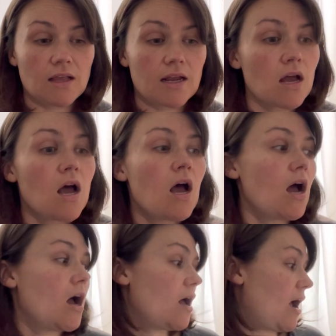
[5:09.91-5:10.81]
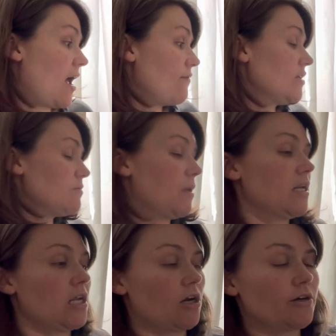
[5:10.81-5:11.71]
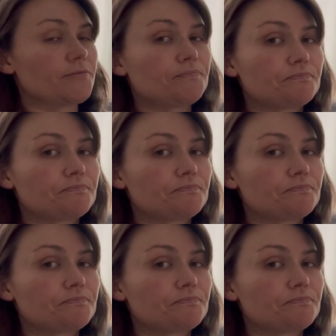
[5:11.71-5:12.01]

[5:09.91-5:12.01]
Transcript: Like, I have this bin here.